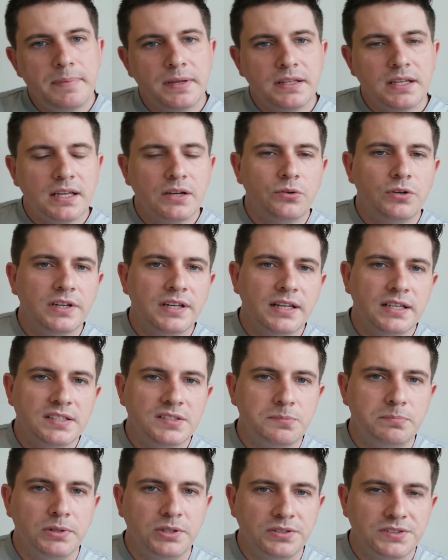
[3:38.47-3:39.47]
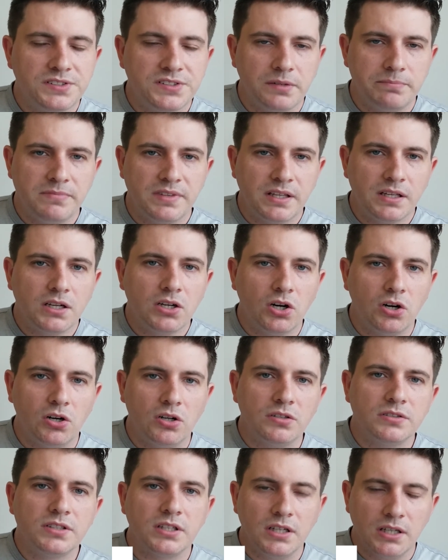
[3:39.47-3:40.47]
Bitcoin has built something
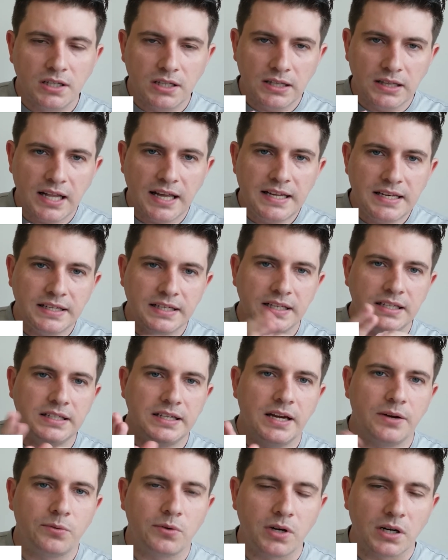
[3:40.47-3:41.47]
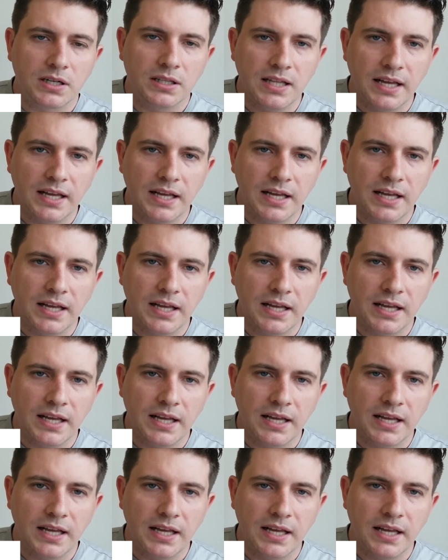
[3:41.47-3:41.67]
called Lightning Network.